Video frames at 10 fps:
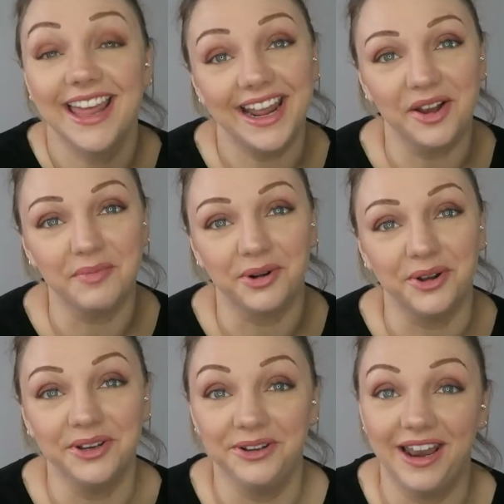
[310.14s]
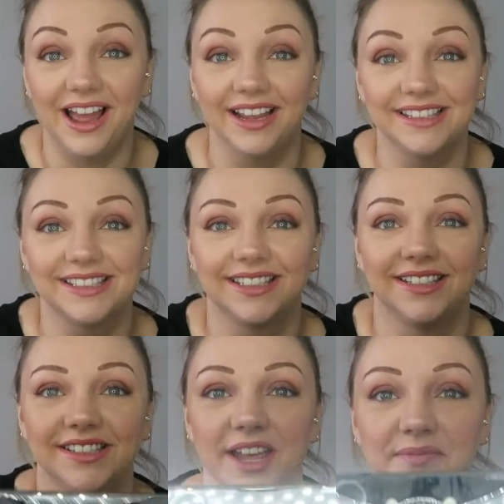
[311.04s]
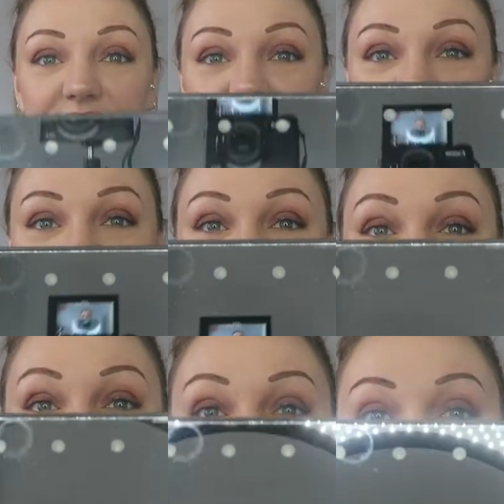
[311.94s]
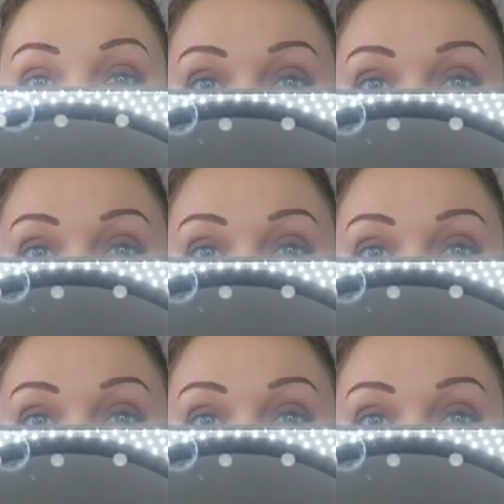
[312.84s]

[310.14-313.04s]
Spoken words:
Then I got brought a new light. So, say hello